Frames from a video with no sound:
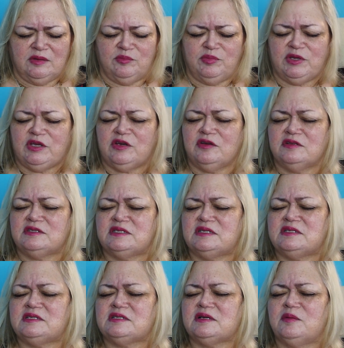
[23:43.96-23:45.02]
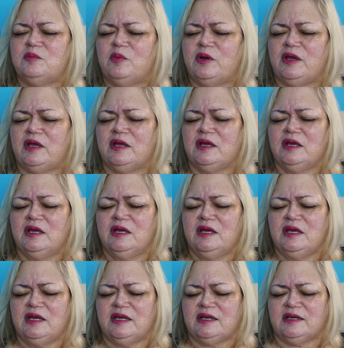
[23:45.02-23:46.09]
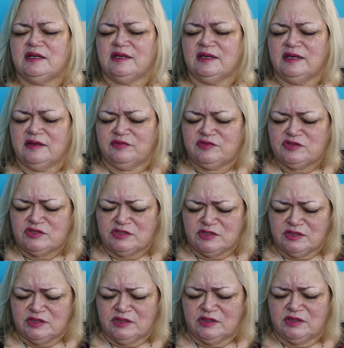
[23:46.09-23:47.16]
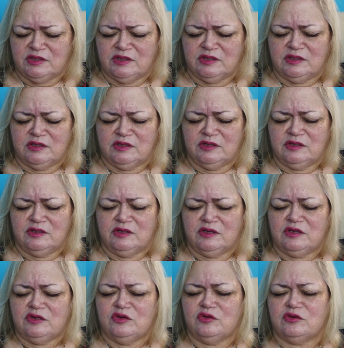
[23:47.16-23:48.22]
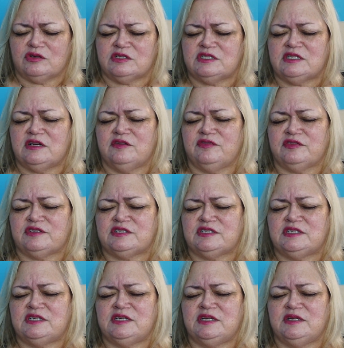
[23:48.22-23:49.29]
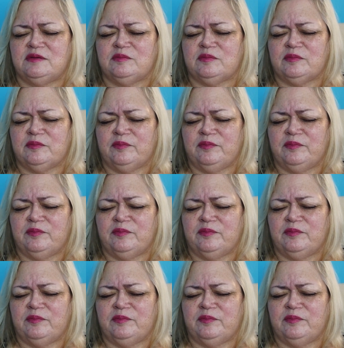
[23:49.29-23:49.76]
because in some way it lifts your self-esteem.